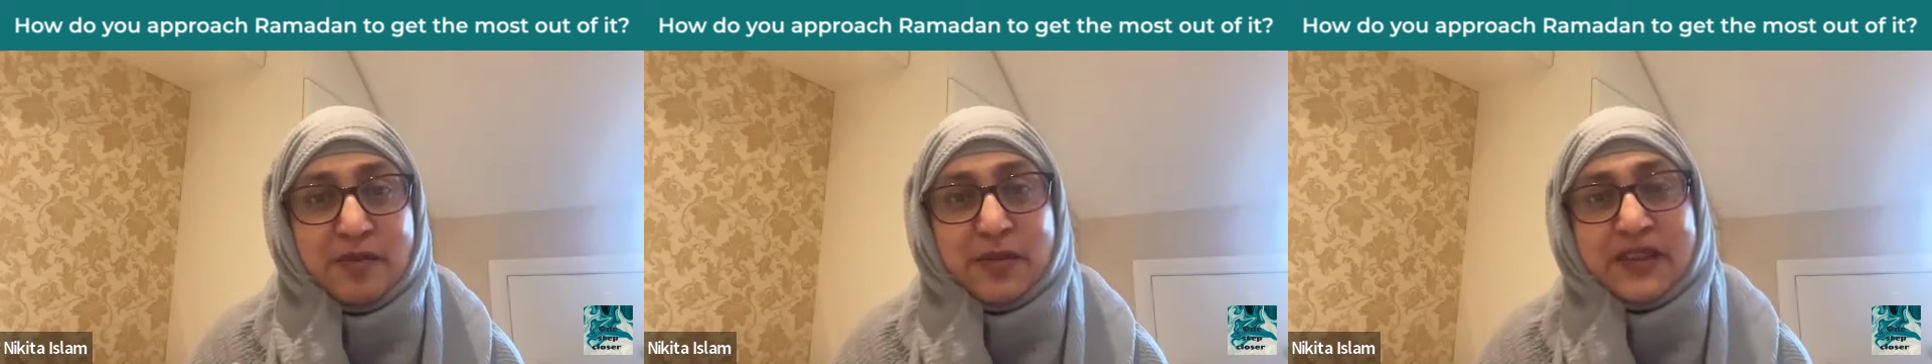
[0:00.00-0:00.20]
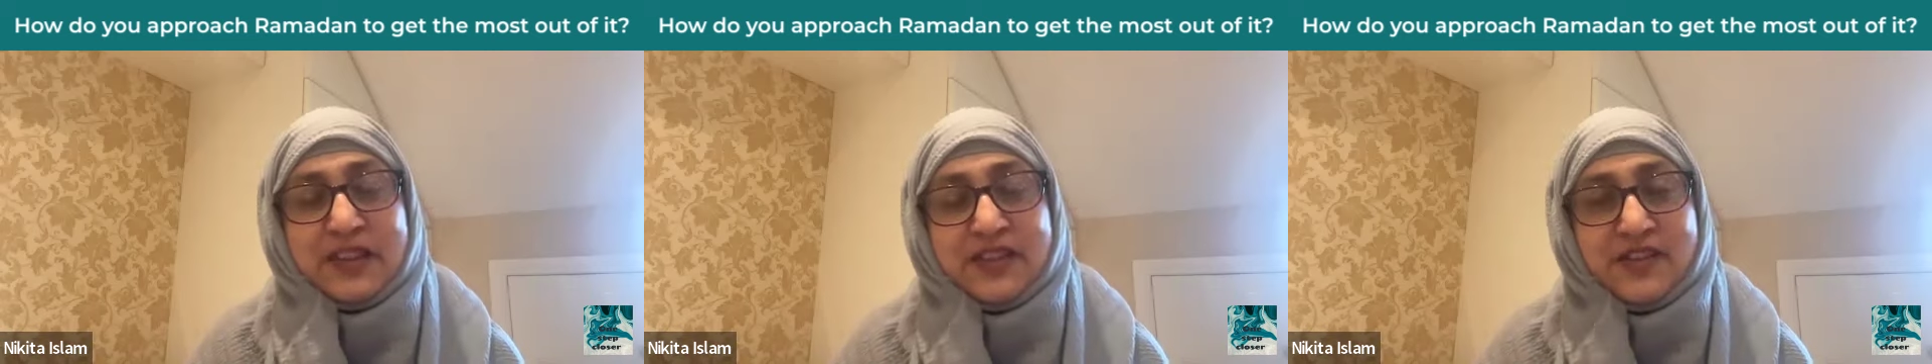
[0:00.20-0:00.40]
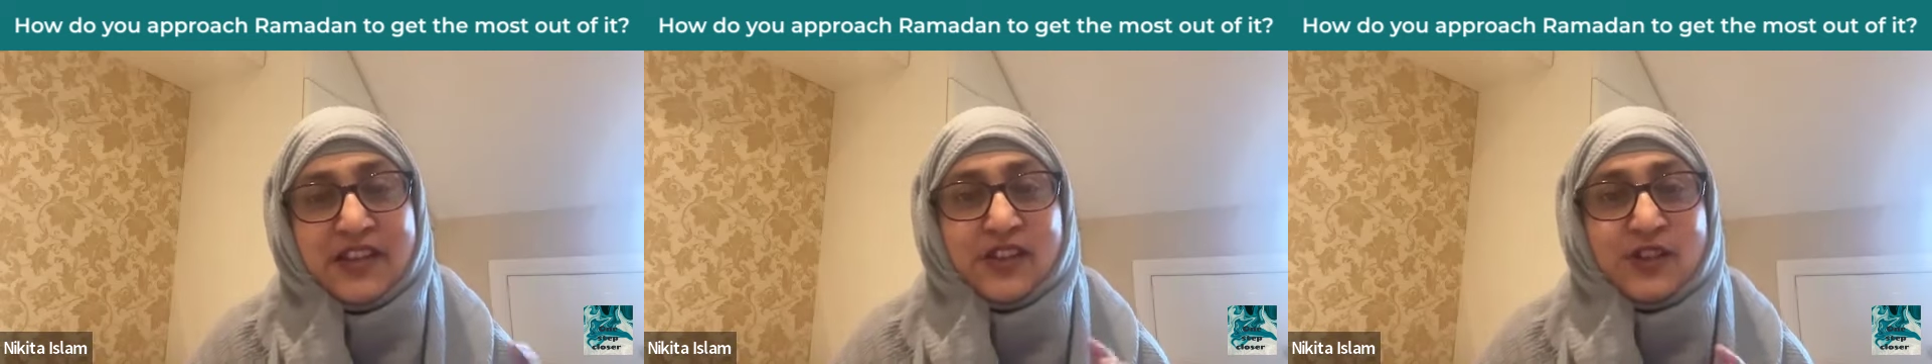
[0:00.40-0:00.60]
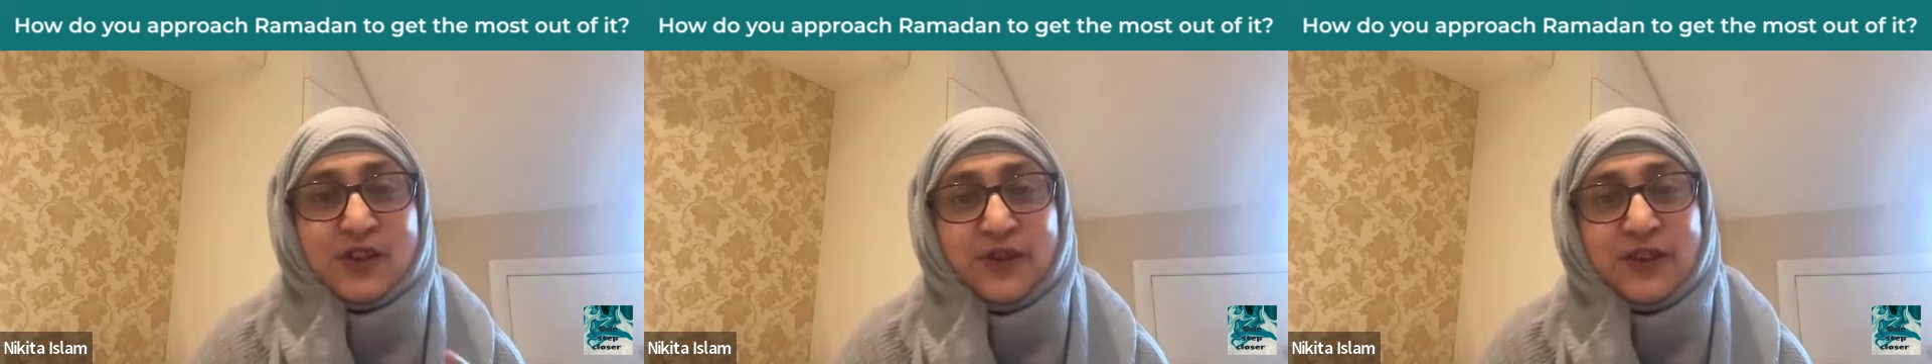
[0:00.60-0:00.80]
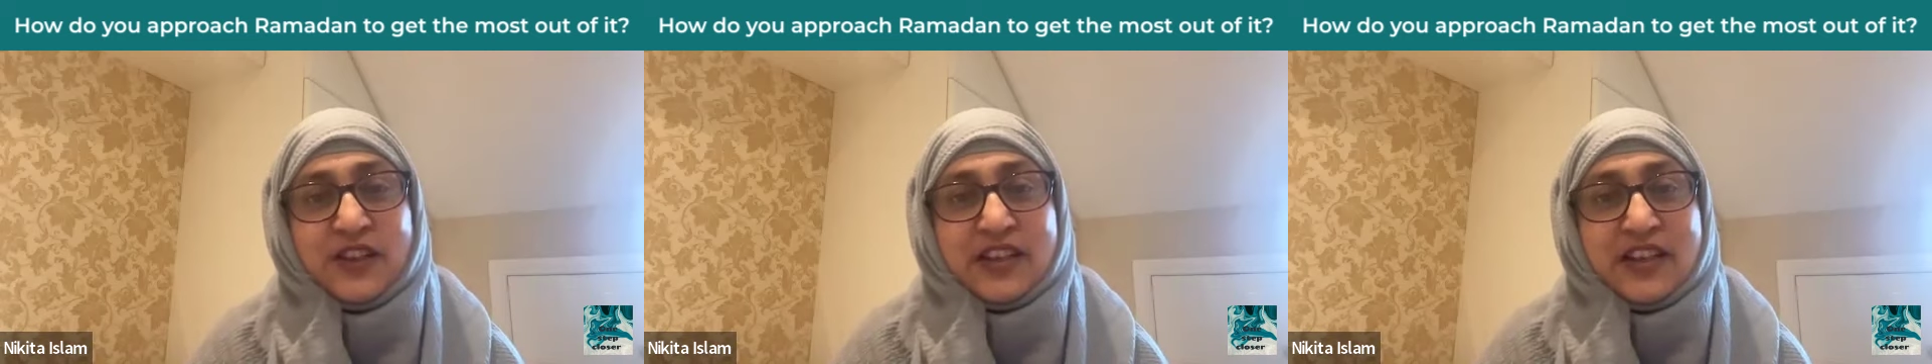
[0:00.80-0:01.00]
But the rest
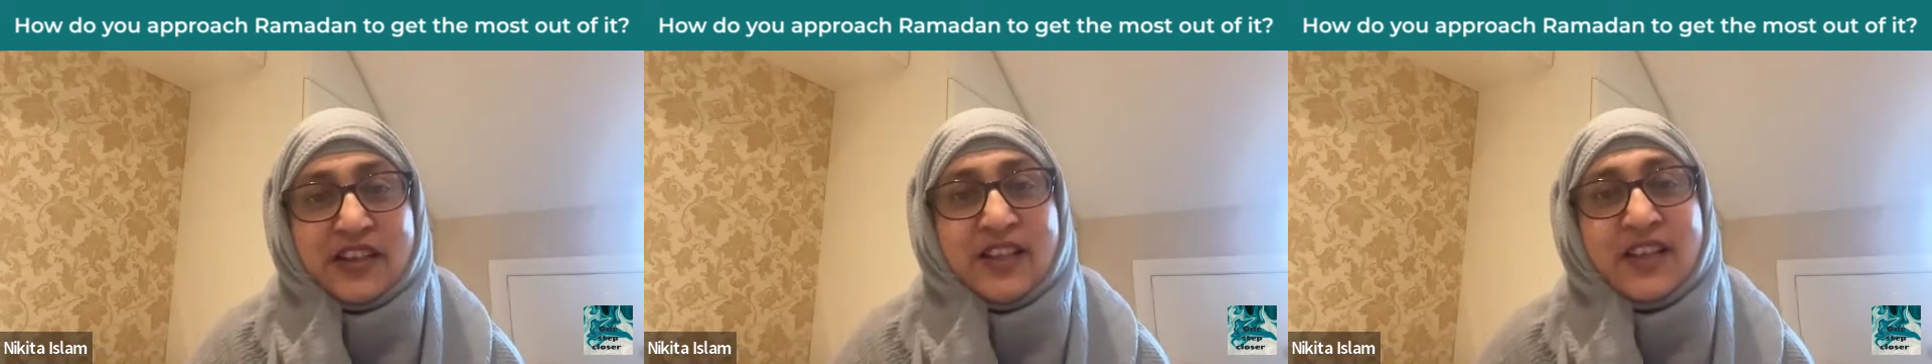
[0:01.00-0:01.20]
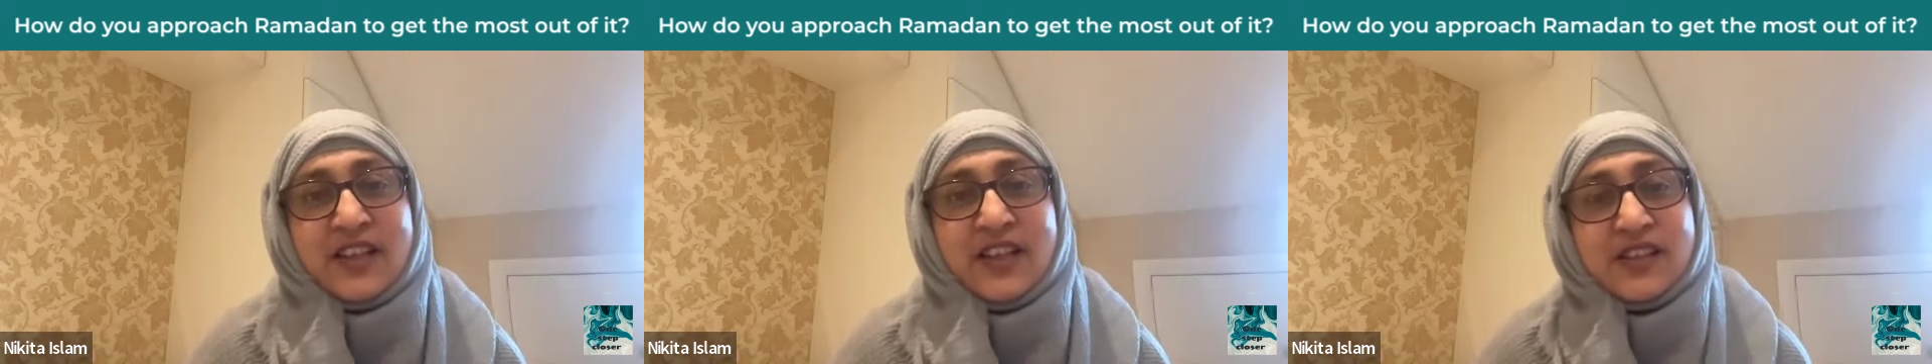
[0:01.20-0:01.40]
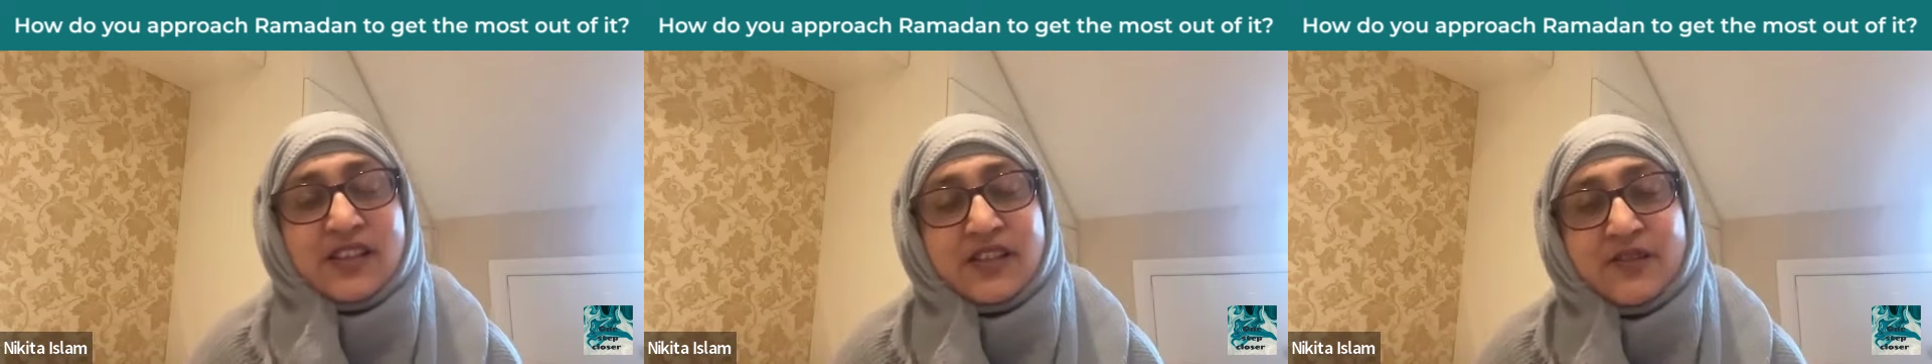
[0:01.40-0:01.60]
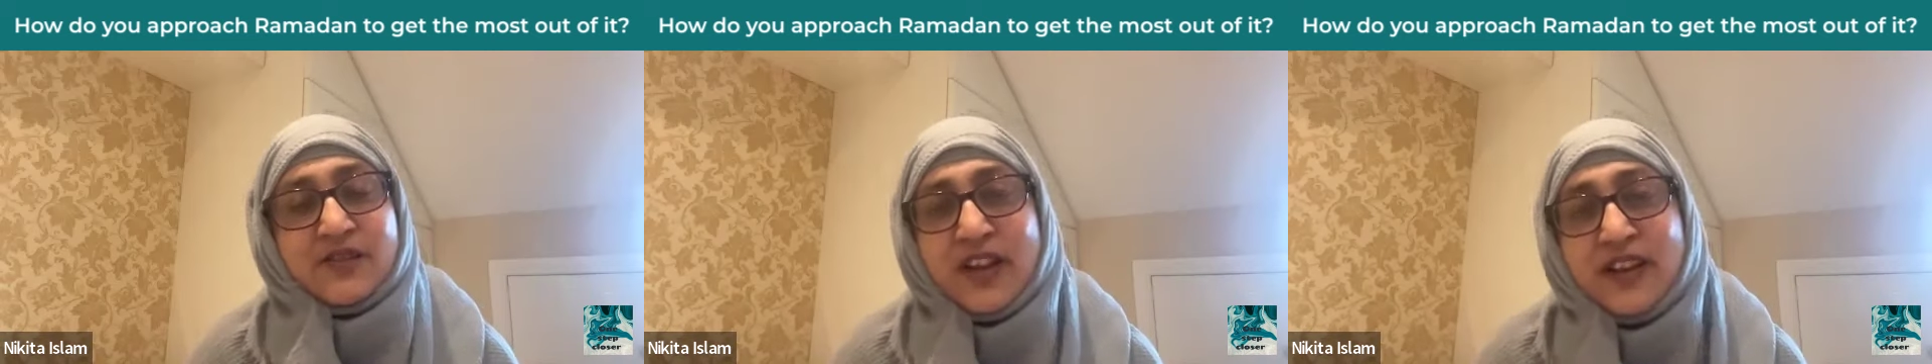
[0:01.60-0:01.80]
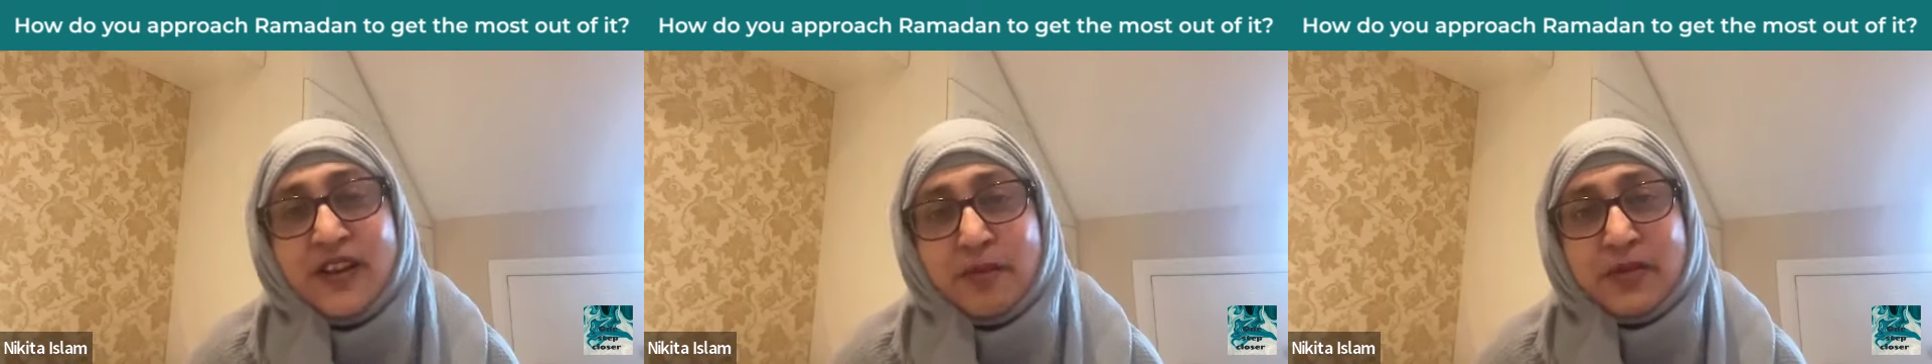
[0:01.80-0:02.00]
of it, I think it's
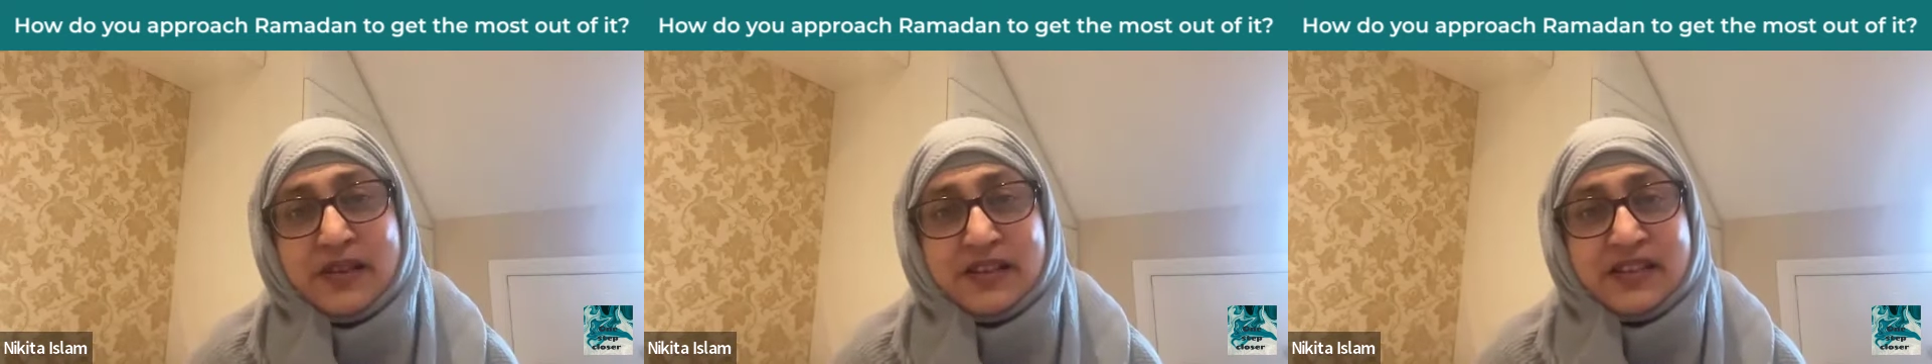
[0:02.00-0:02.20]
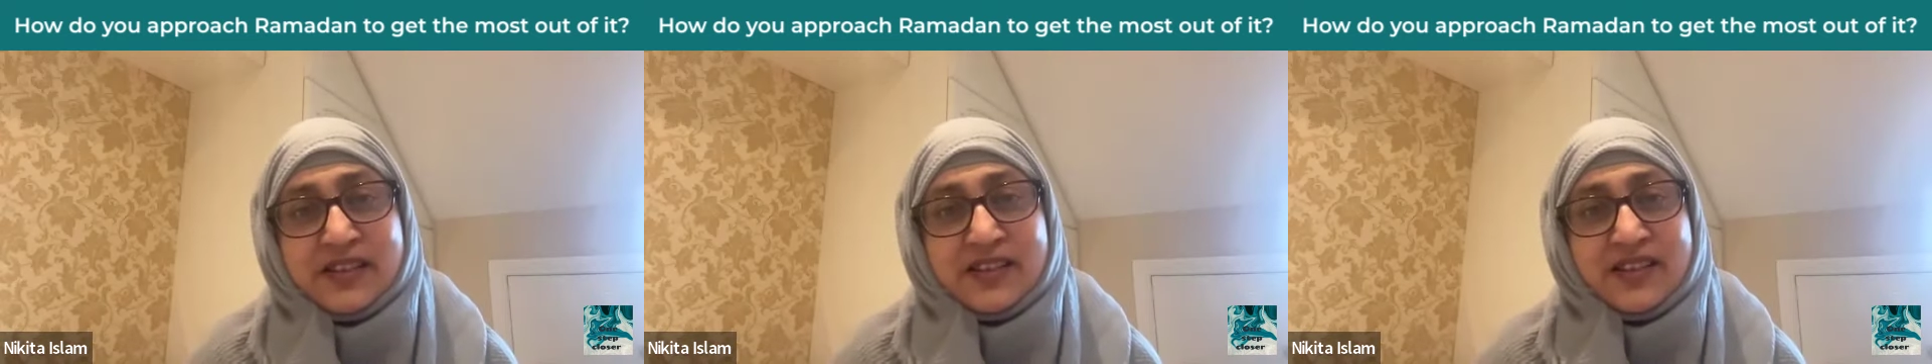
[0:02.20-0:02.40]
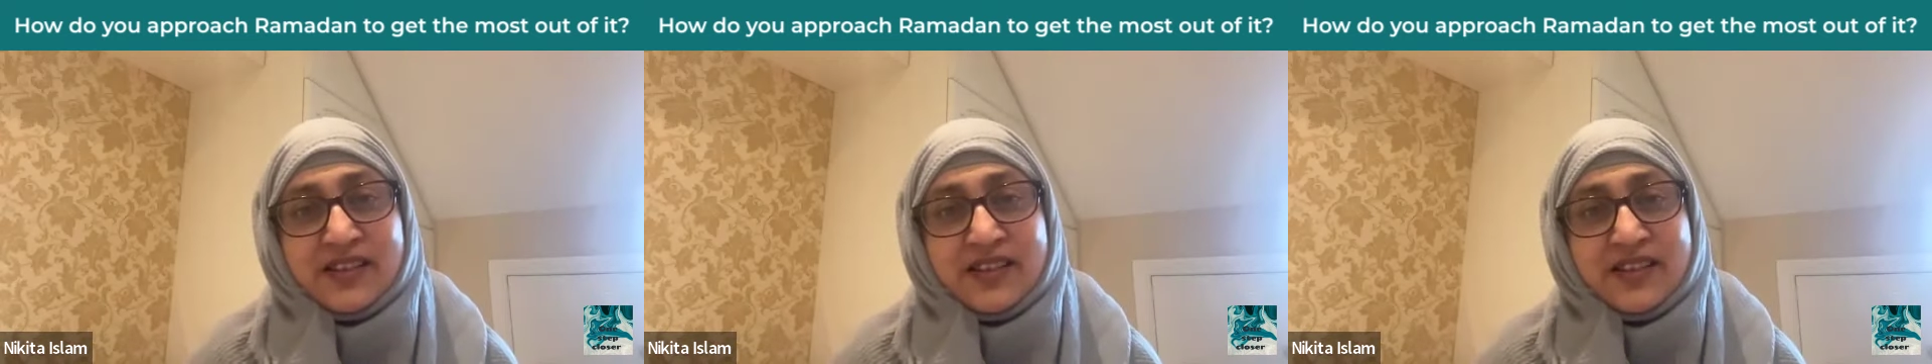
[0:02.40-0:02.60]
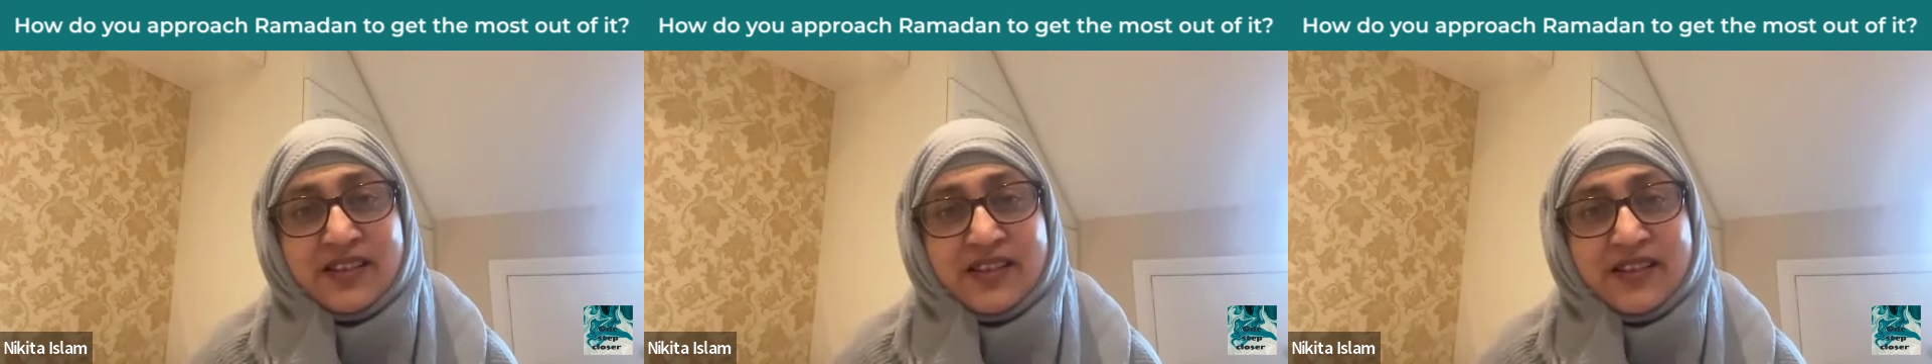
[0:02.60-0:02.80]
very personal.